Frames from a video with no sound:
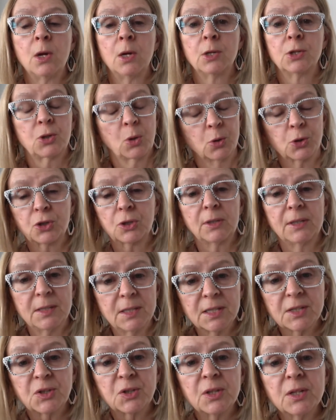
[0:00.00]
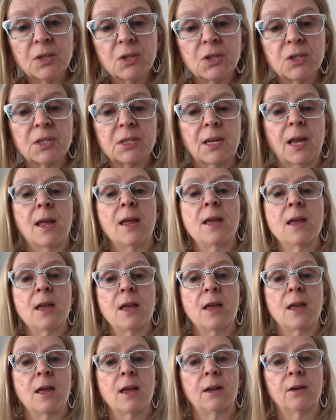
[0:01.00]
socially distance
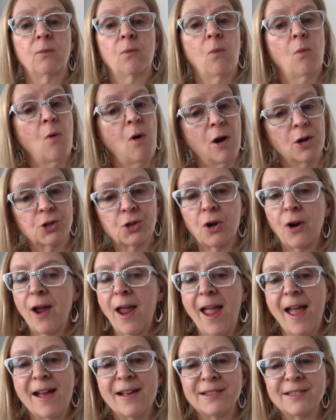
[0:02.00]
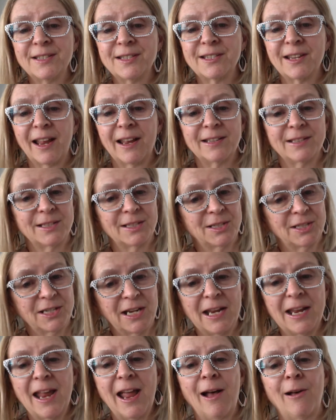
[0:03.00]
and wash our hands and
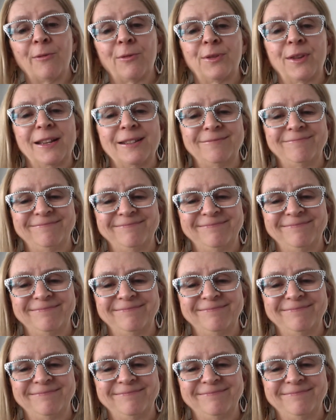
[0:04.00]
stay healthy.